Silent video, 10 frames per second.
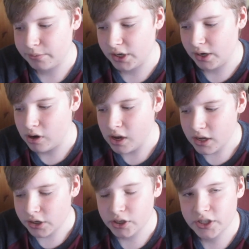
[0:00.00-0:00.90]
so
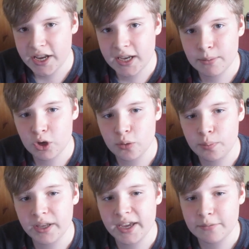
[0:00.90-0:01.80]
it's going to take him a
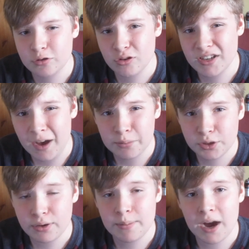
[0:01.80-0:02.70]
couple of games to adapt
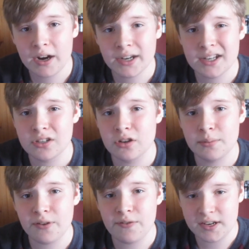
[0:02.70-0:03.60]
to it, but I reckon he's going to
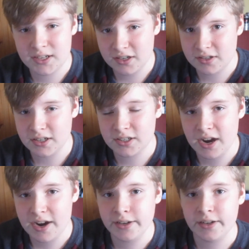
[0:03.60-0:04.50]
be a fantastic
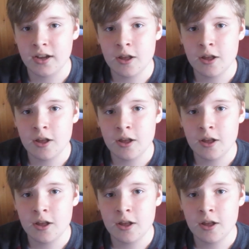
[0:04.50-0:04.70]
signing